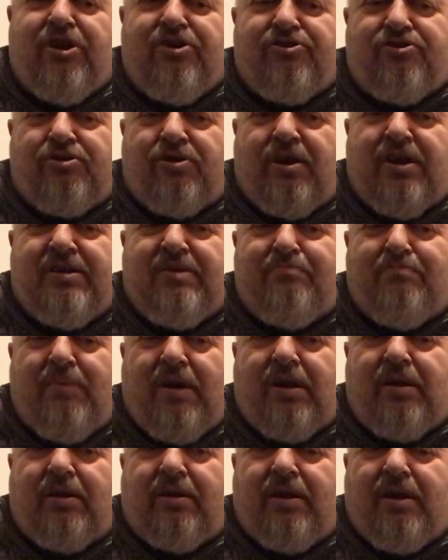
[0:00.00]
Trying to
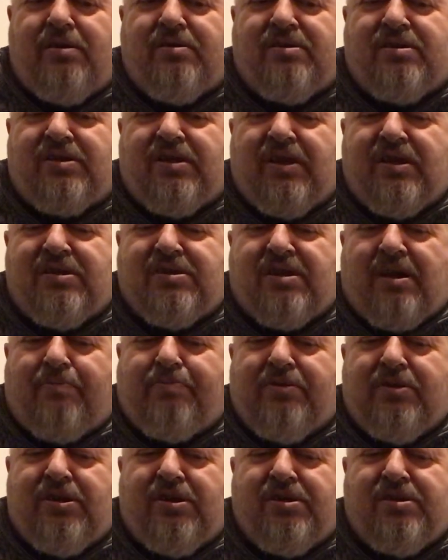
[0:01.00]
muddle those things up
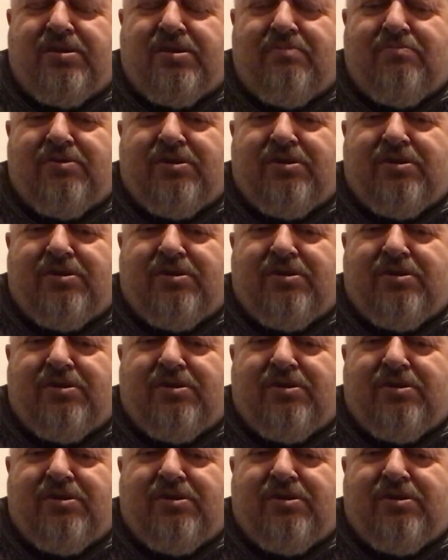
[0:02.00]
and use them.